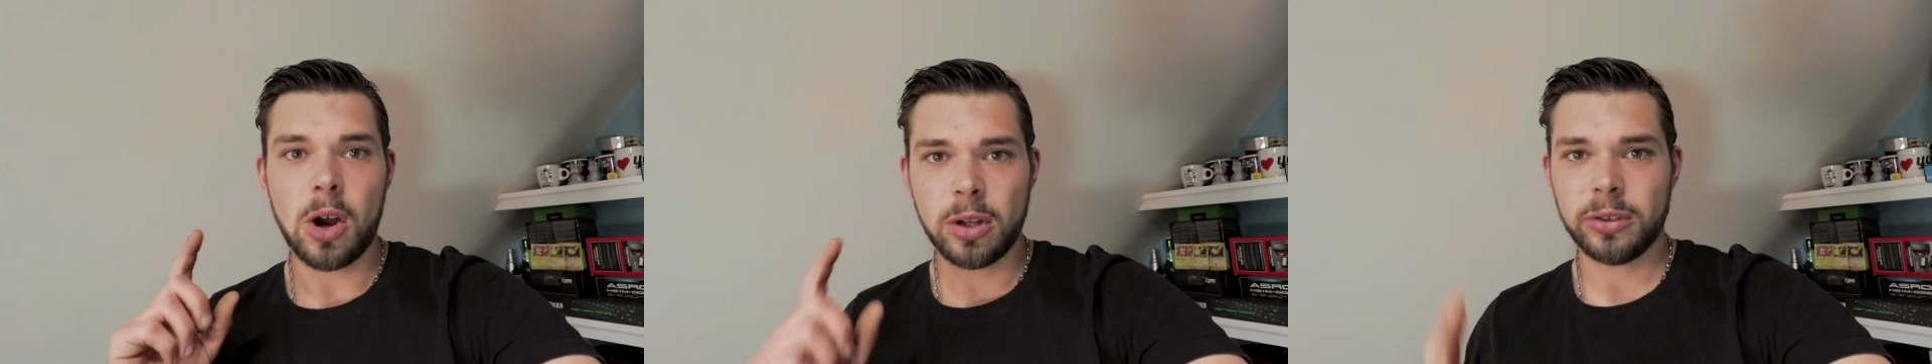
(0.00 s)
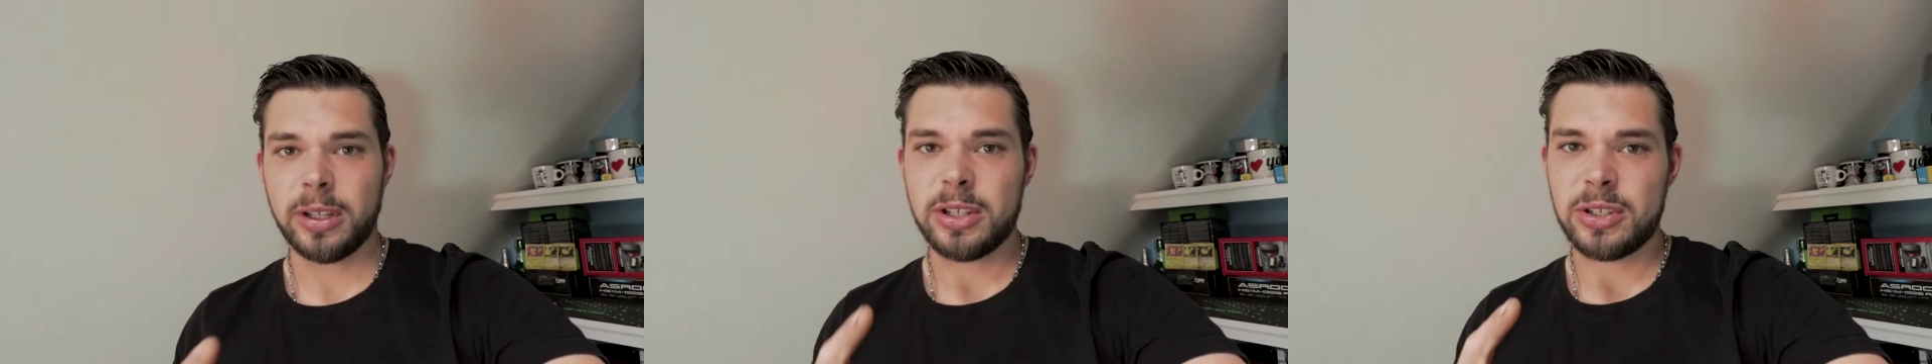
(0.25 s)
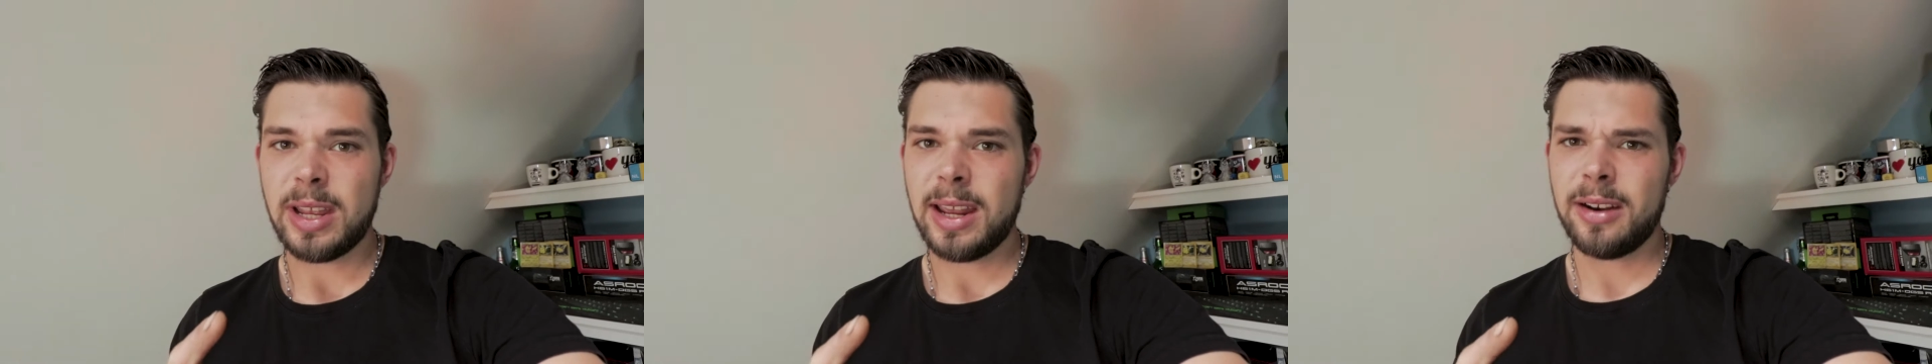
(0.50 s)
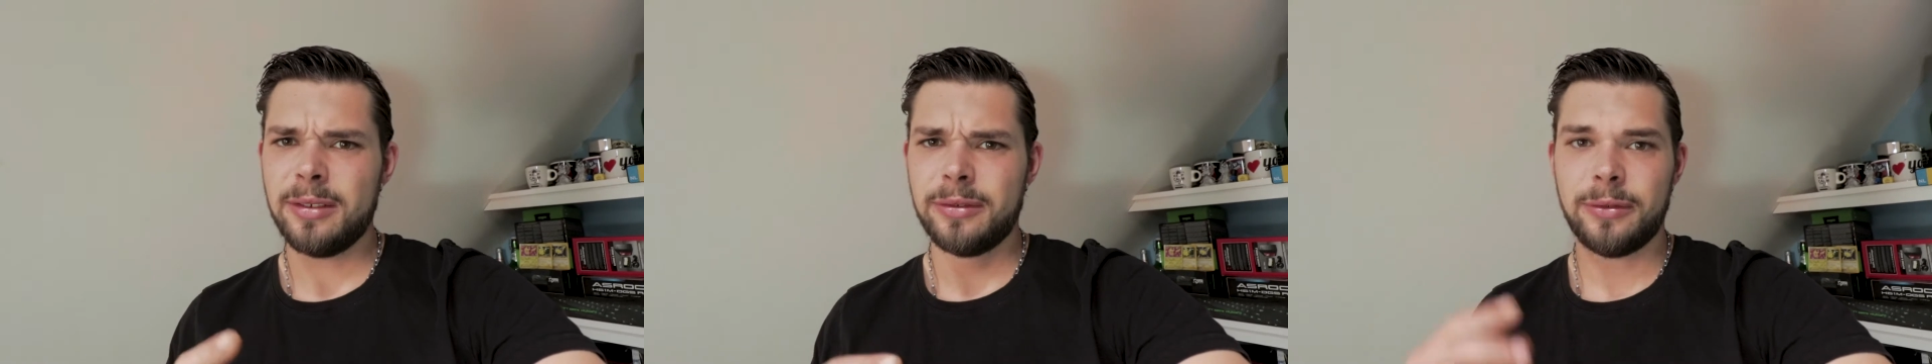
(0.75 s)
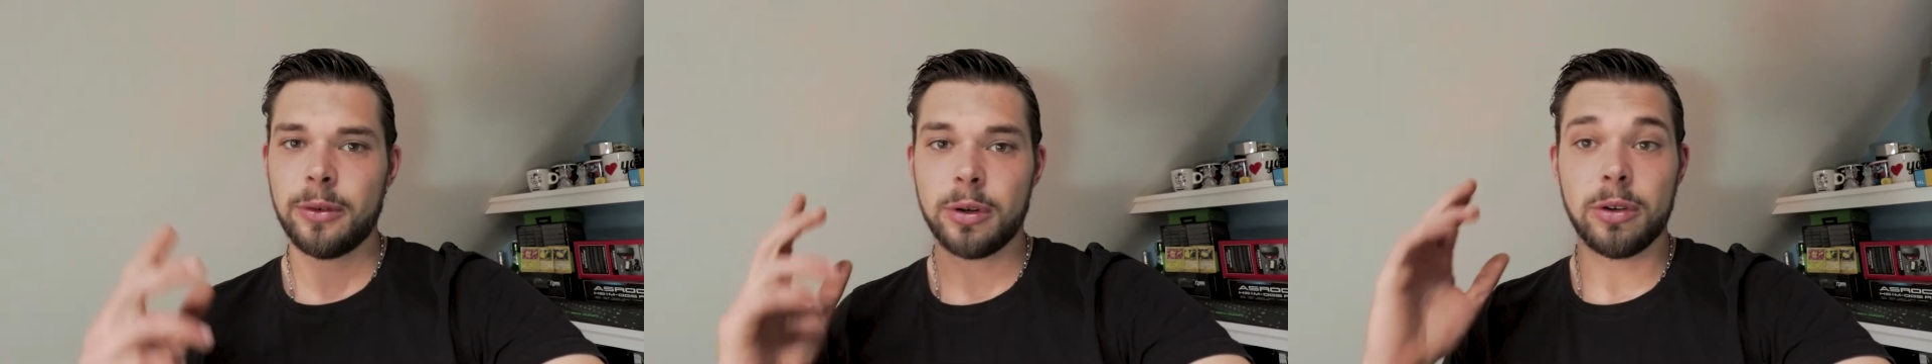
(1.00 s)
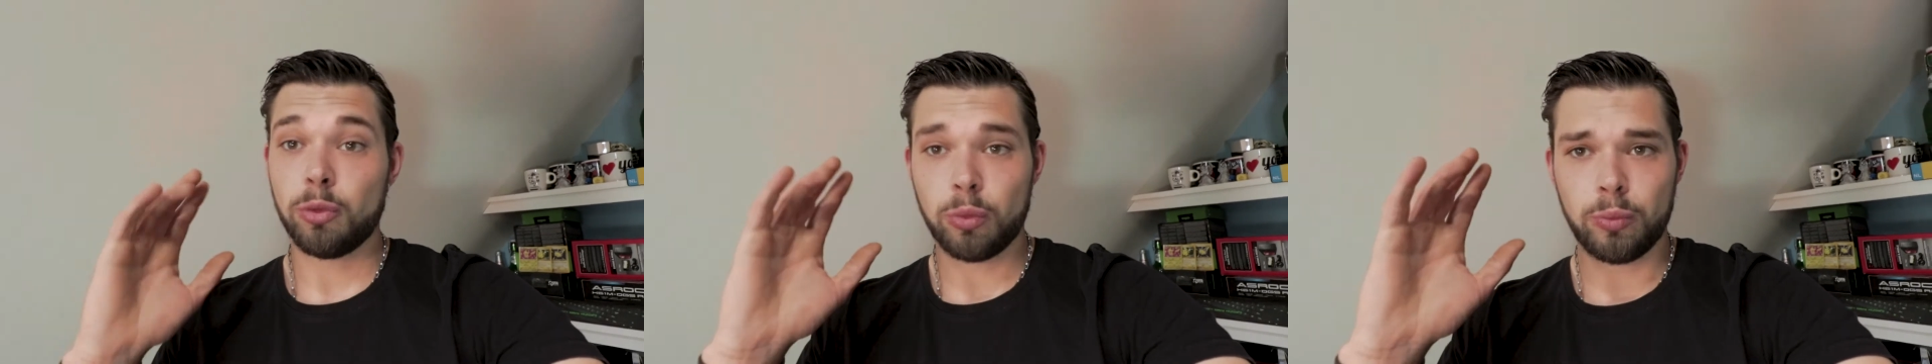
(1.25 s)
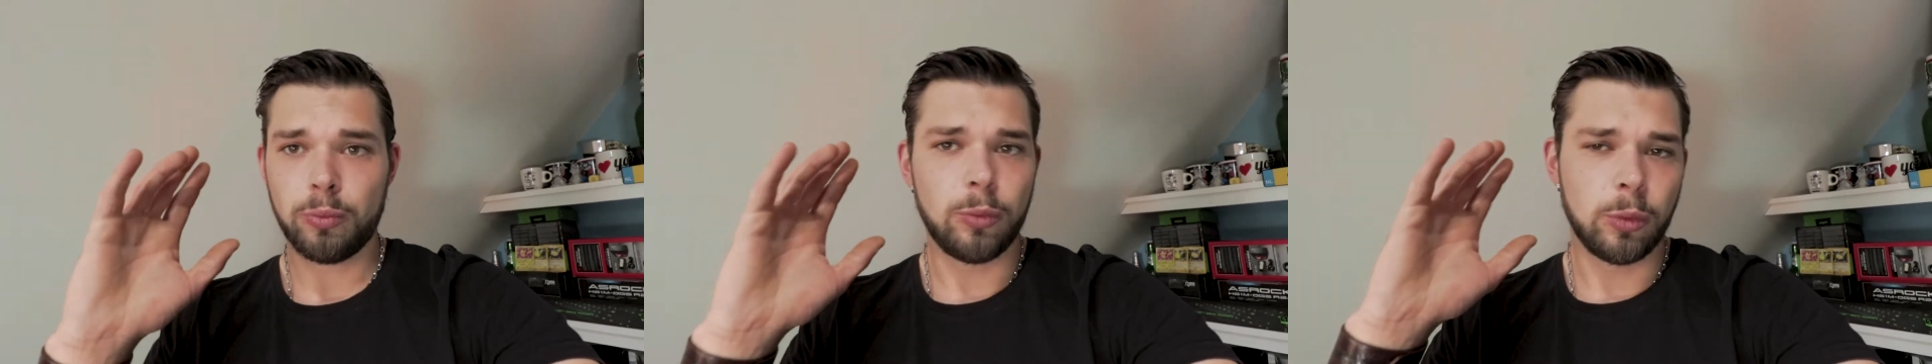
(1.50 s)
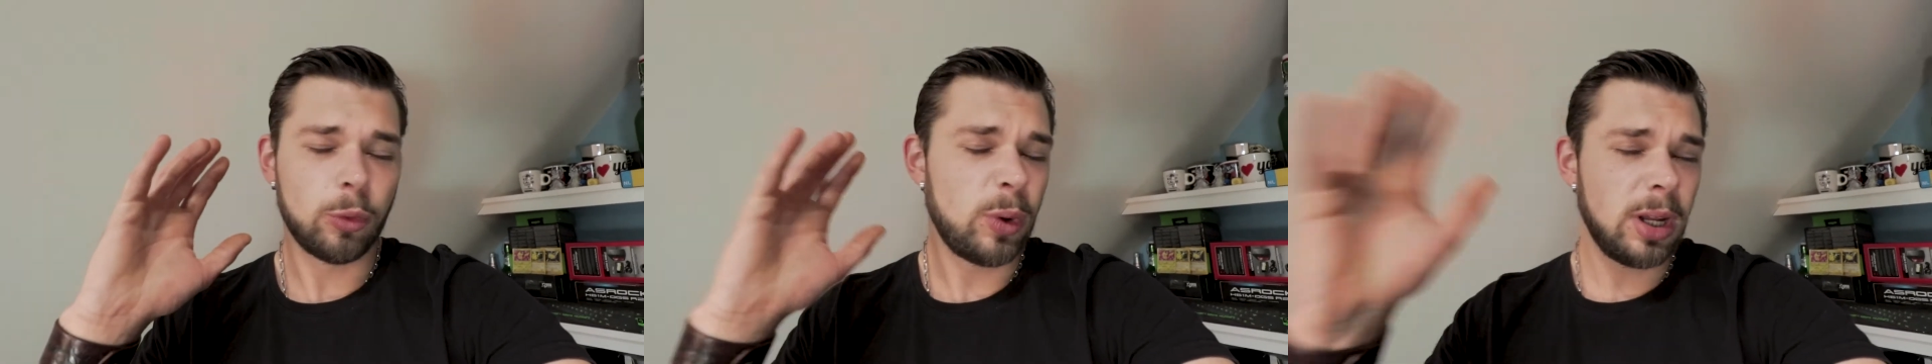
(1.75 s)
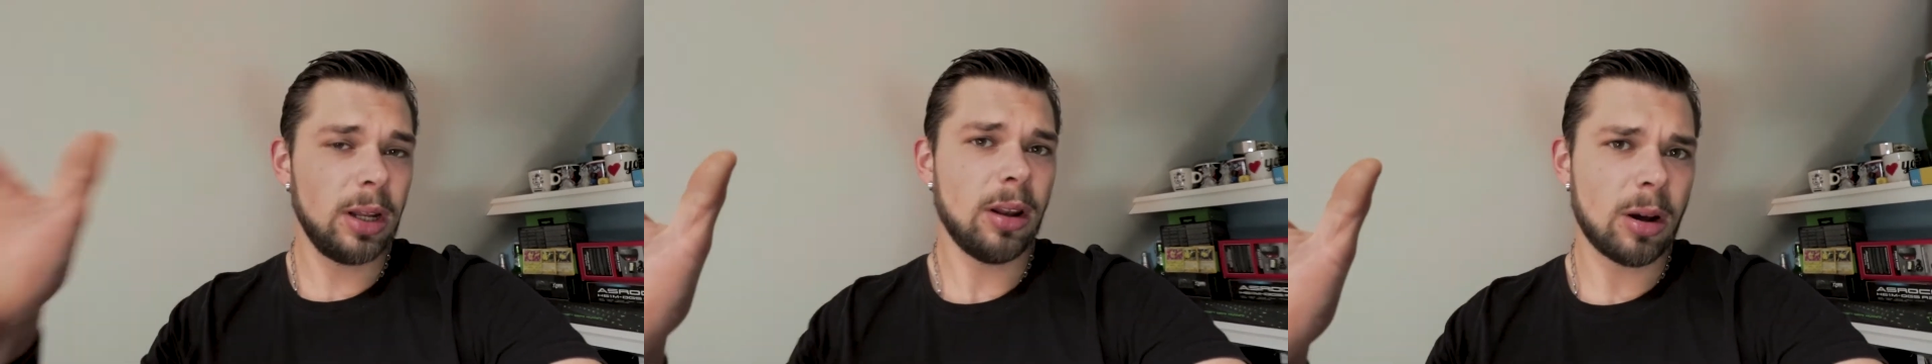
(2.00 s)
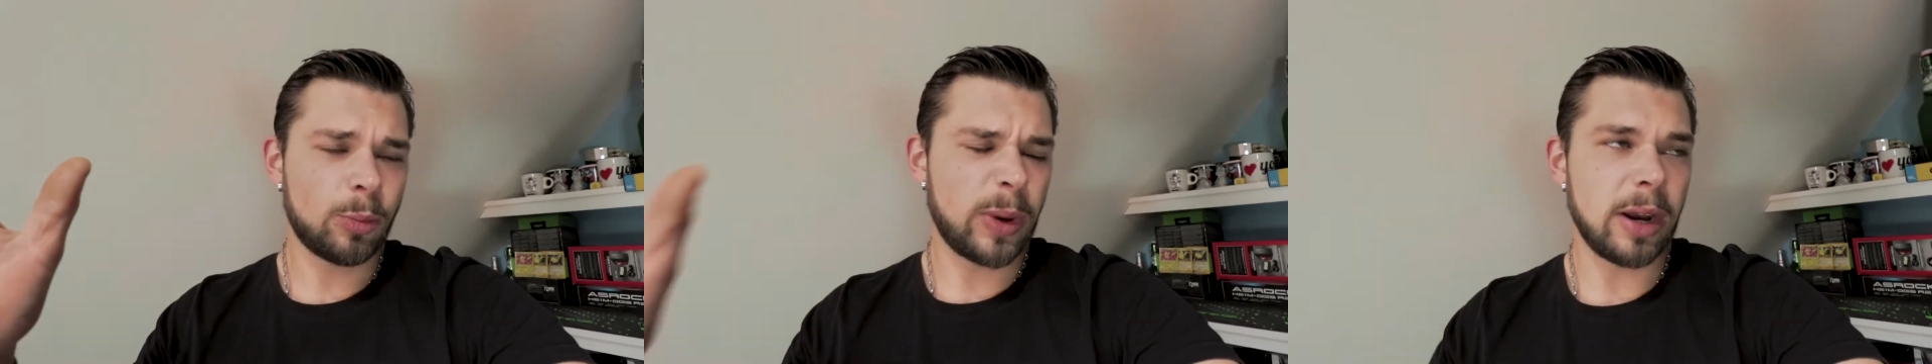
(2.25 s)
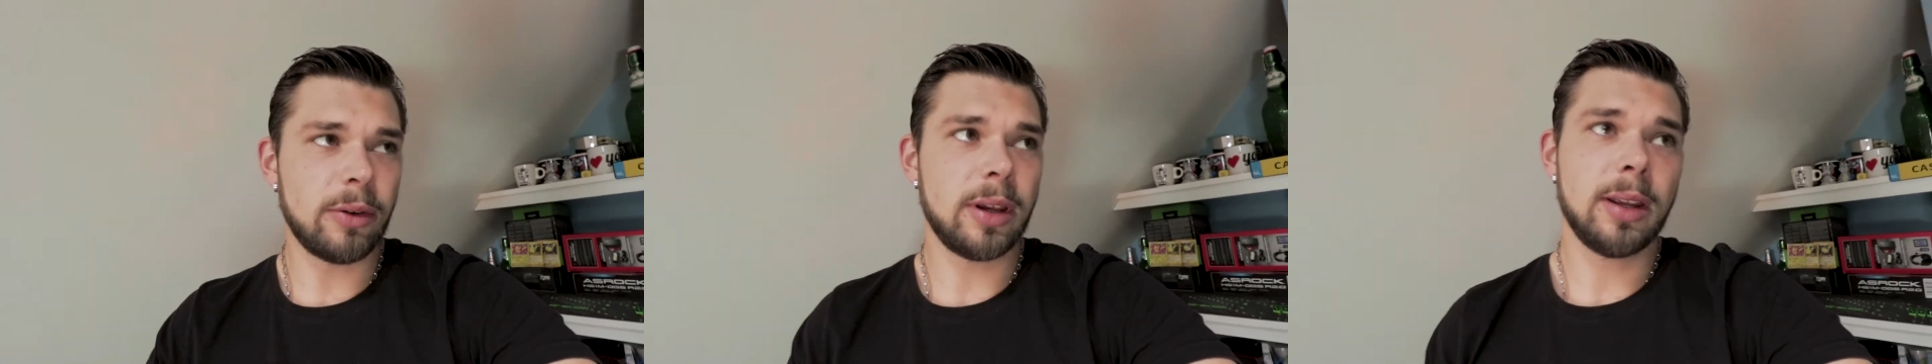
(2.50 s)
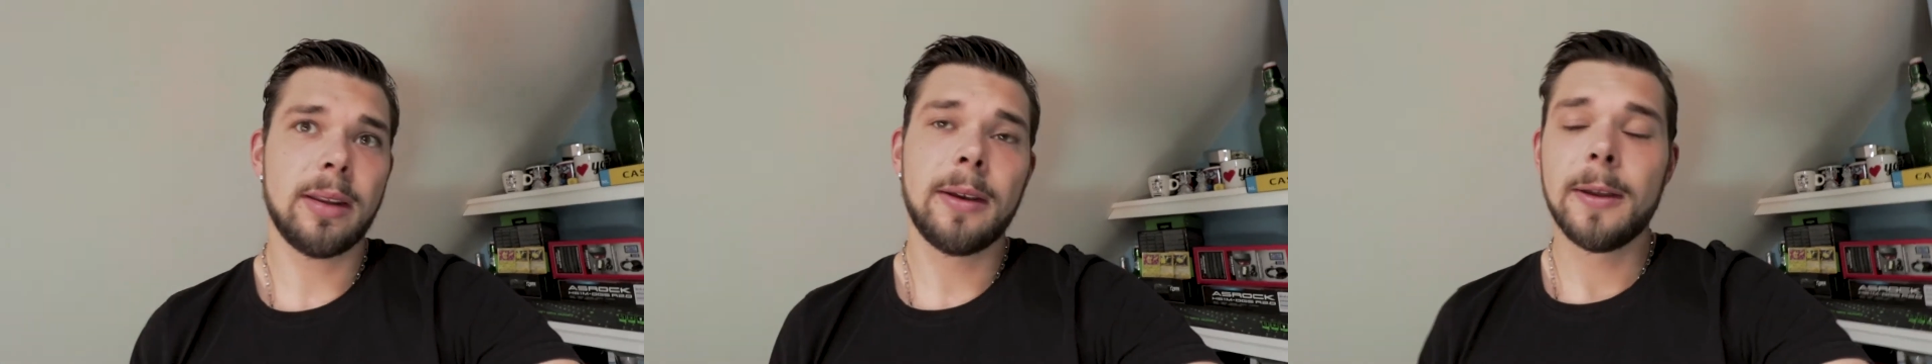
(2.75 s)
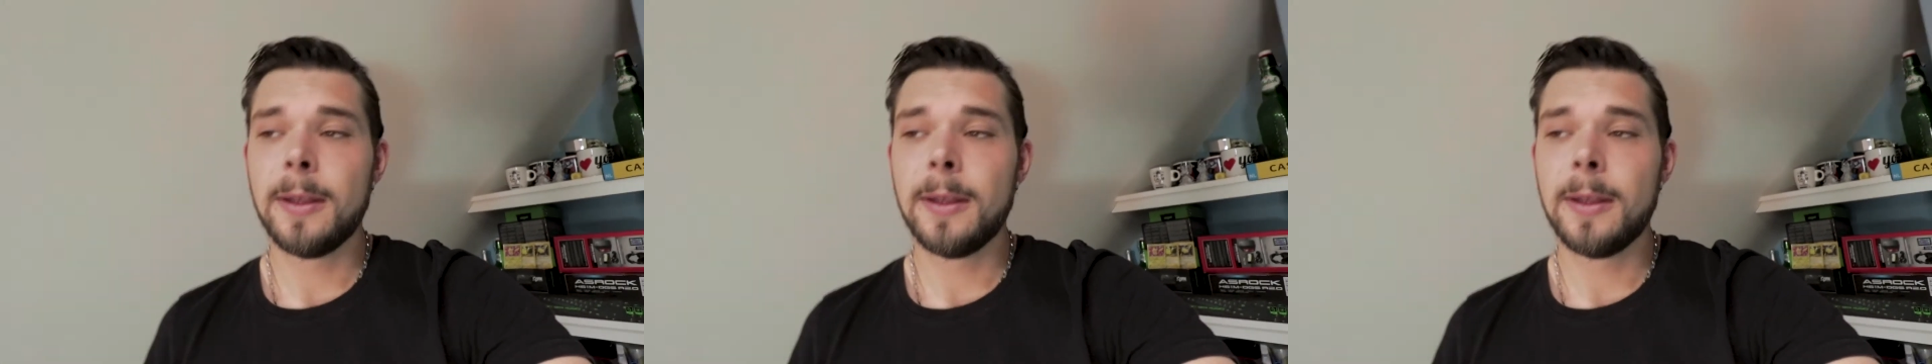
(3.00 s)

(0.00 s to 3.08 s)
aunt is there for a really long period.